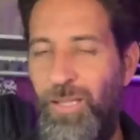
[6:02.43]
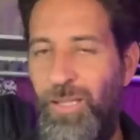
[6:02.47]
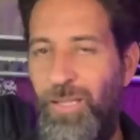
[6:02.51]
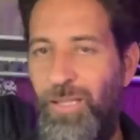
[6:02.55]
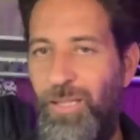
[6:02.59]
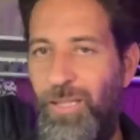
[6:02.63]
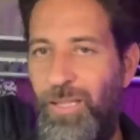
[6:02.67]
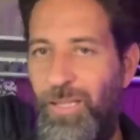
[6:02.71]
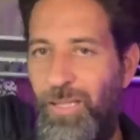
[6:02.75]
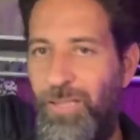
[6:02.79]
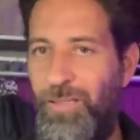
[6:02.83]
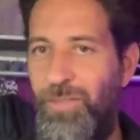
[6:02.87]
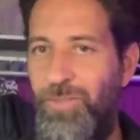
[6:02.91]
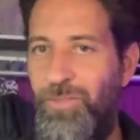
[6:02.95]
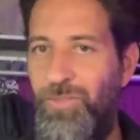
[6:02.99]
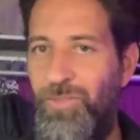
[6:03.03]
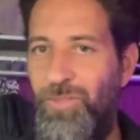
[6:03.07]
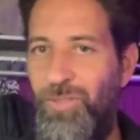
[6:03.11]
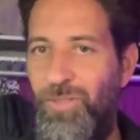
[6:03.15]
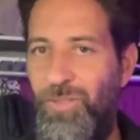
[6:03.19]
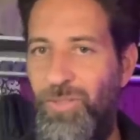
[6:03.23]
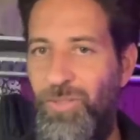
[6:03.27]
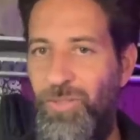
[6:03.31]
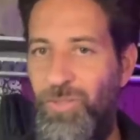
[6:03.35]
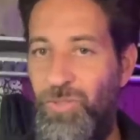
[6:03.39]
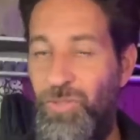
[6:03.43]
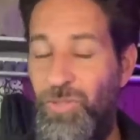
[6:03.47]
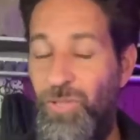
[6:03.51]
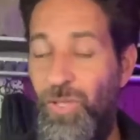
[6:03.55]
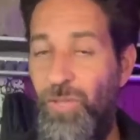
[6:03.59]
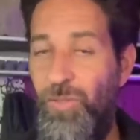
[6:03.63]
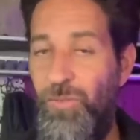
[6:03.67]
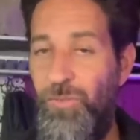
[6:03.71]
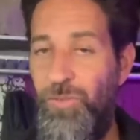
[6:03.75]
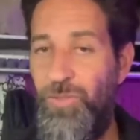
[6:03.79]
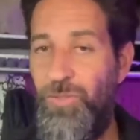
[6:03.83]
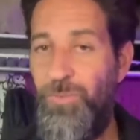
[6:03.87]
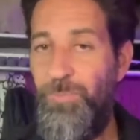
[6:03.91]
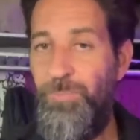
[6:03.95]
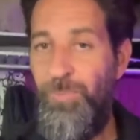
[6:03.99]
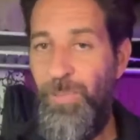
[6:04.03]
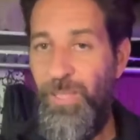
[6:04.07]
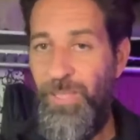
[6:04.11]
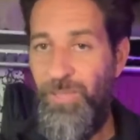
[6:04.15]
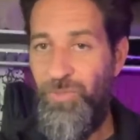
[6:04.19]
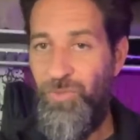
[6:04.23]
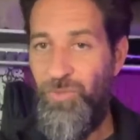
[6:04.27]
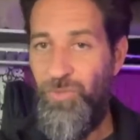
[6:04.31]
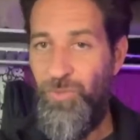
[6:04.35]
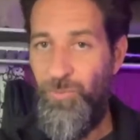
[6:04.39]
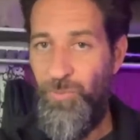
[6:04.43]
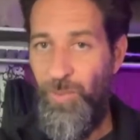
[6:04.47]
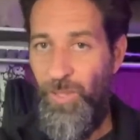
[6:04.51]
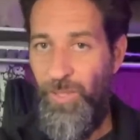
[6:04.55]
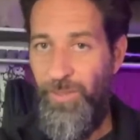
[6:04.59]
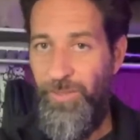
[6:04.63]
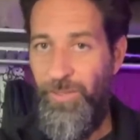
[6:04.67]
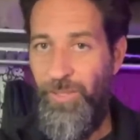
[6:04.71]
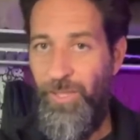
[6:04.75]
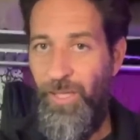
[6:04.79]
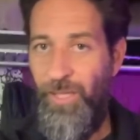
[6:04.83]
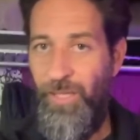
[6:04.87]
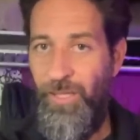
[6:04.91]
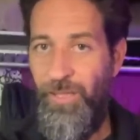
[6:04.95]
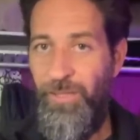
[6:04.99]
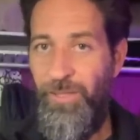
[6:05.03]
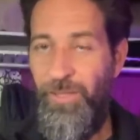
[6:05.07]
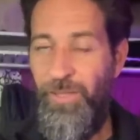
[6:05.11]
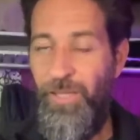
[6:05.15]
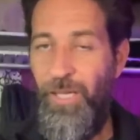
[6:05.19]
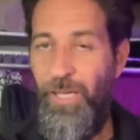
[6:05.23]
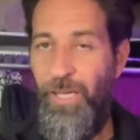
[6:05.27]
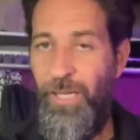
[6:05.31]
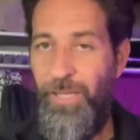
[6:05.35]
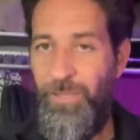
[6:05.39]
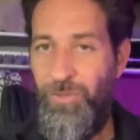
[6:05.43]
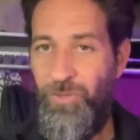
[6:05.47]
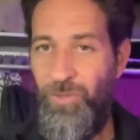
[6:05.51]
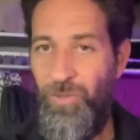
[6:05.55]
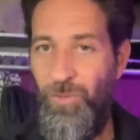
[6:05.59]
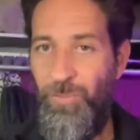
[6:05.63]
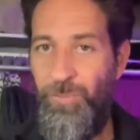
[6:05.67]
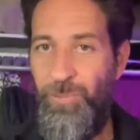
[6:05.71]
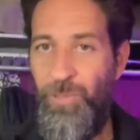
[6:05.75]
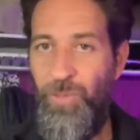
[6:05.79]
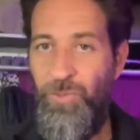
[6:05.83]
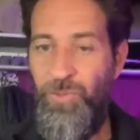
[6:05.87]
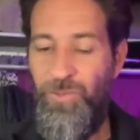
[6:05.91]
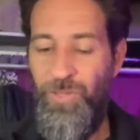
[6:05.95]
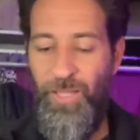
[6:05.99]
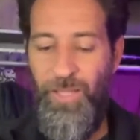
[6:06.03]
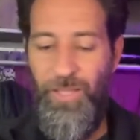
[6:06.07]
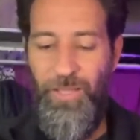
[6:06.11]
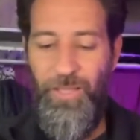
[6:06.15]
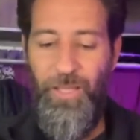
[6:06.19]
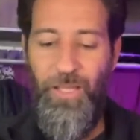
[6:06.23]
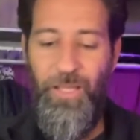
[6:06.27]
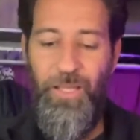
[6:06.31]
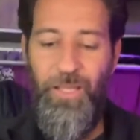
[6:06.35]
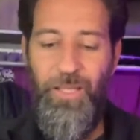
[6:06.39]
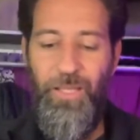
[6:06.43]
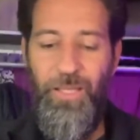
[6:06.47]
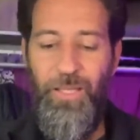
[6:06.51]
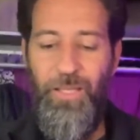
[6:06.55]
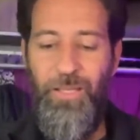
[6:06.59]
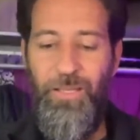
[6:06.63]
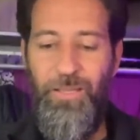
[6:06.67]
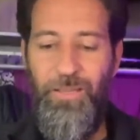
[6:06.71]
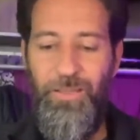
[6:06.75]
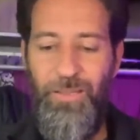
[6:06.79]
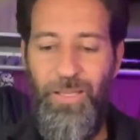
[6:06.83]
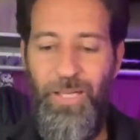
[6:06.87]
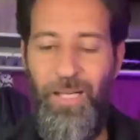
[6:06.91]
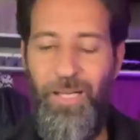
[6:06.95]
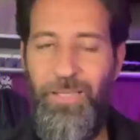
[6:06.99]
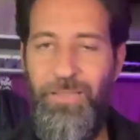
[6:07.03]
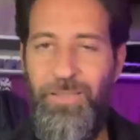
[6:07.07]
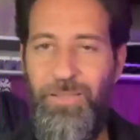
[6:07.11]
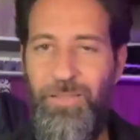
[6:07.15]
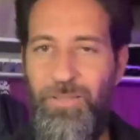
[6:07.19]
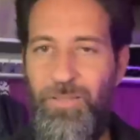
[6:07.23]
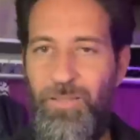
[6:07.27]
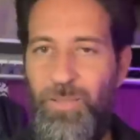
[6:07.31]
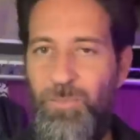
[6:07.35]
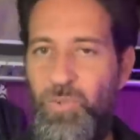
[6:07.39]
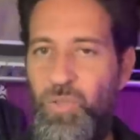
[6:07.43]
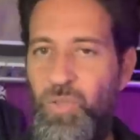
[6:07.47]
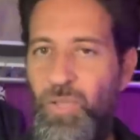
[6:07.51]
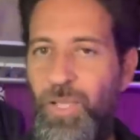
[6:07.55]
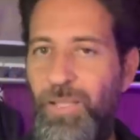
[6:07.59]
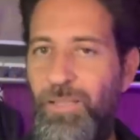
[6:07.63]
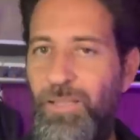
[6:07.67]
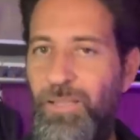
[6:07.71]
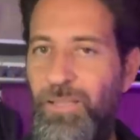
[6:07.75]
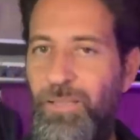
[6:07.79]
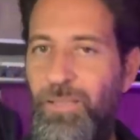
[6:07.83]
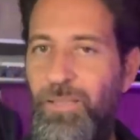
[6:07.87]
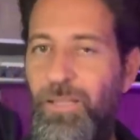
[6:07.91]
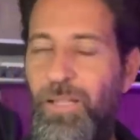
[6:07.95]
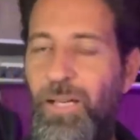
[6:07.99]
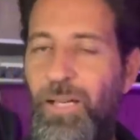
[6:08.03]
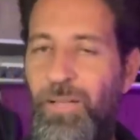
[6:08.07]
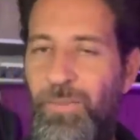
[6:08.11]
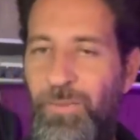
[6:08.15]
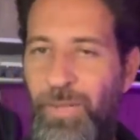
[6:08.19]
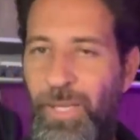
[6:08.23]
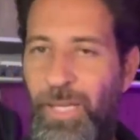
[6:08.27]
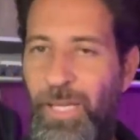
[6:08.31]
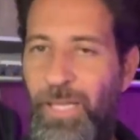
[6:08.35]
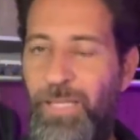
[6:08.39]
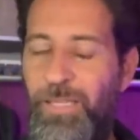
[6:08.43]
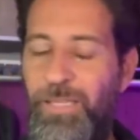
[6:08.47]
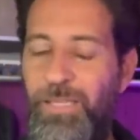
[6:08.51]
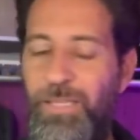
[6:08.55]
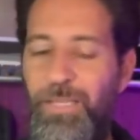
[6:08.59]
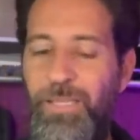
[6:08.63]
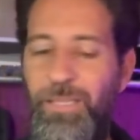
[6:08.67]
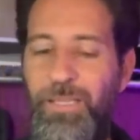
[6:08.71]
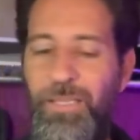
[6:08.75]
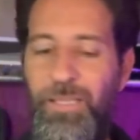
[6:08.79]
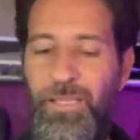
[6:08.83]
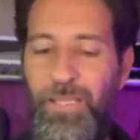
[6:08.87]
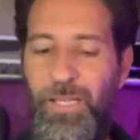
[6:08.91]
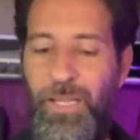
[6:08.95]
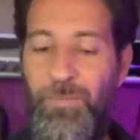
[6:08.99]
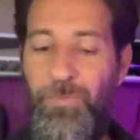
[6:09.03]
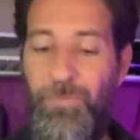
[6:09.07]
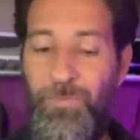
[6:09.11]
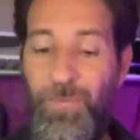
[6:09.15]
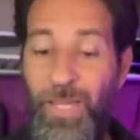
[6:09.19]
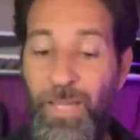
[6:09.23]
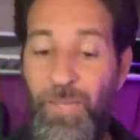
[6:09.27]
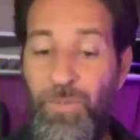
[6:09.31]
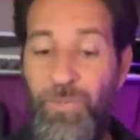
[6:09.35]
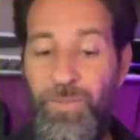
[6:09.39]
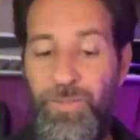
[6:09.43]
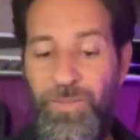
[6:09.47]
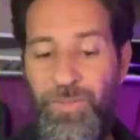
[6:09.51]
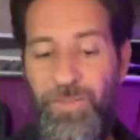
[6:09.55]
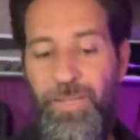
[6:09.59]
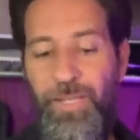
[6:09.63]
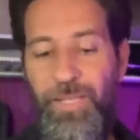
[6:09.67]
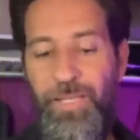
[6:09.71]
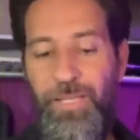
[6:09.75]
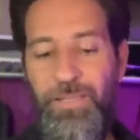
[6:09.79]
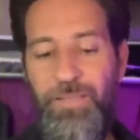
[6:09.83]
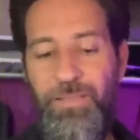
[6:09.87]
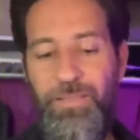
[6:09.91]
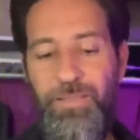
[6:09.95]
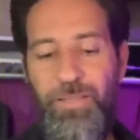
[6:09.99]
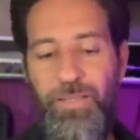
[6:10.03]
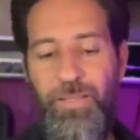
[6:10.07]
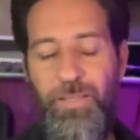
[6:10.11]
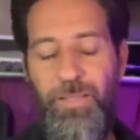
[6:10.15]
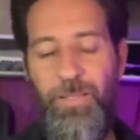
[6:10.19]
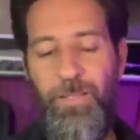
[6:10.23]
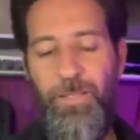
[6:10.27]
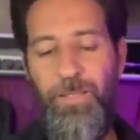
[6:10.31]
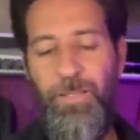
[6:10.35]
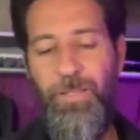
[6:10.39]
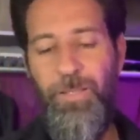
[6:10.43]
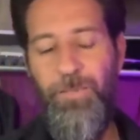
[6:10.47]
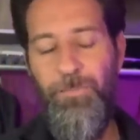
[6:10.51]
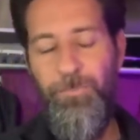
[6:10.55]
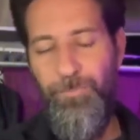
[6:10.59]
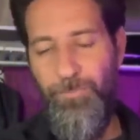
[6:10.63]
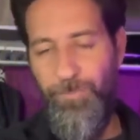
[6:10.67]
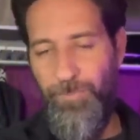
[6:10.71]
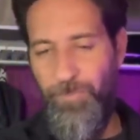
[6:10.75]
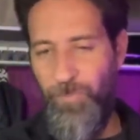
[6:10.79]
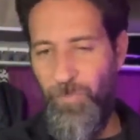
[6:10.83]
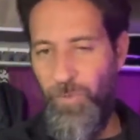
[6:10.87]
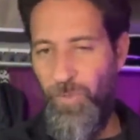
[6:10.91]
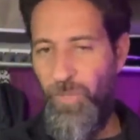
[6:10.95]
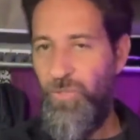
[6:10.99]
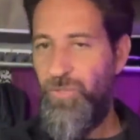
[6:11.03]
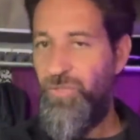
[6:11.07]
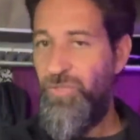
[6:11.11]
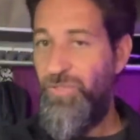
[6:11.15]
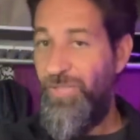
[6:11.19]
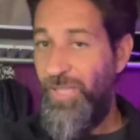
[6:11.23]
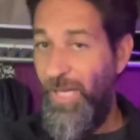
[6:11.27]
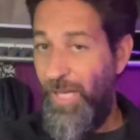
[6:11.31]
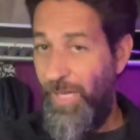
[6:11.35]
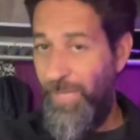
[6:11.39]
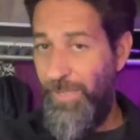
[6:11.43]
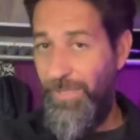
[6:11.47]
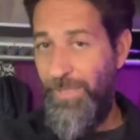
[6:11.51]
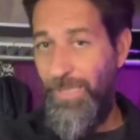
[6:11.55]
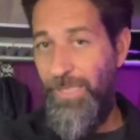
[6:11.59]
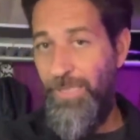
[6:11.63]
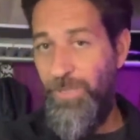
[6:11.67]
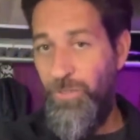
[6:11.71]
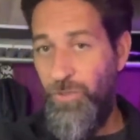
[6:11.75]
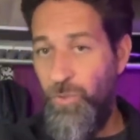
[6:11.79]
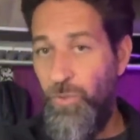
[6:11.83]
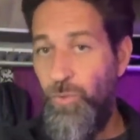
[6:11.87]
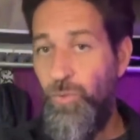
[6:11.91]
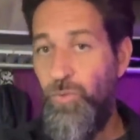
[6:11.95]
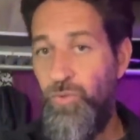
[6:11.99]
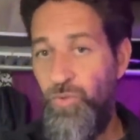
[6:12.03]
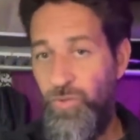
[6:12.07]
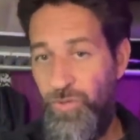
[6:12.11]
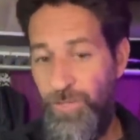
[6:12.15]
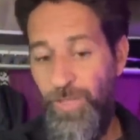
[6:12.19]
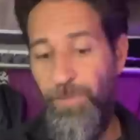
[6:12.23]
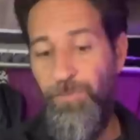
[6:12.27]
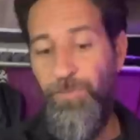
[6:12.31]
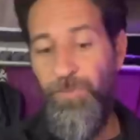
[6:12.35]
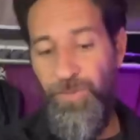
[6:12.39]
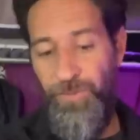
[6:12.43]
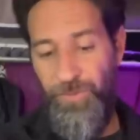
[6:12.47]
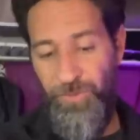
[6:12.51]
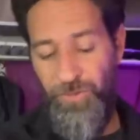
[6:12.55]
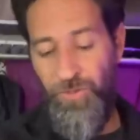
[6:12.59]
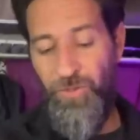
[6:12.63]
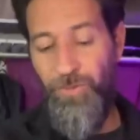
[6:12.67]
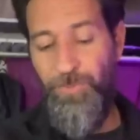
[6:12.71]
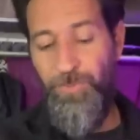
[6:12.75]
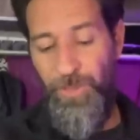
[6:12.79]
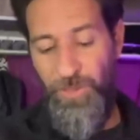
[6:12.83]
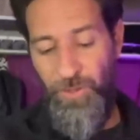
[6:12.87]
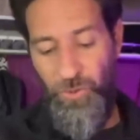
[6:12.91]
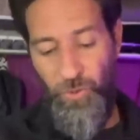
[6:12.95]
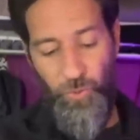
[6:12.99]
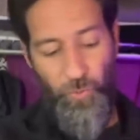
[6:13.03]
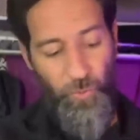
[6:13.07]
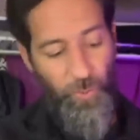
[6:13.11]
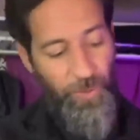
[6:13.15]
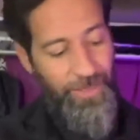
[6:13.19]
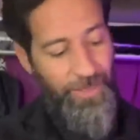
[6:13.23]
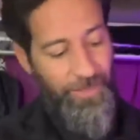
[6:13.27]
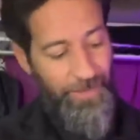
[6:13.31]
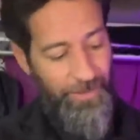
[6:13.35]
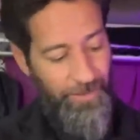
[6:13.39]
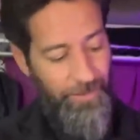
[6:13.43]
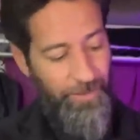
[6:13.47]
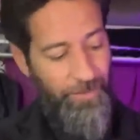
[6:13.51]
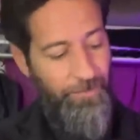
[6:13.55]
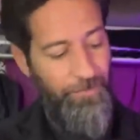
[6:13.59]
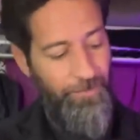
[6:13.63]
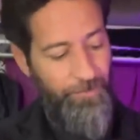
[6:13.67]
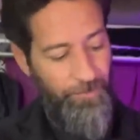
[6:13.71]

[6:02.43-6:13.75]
and the stove is meant to run on isobutane. Yeah, I did some checking on that, and I found that there's not a huge difference between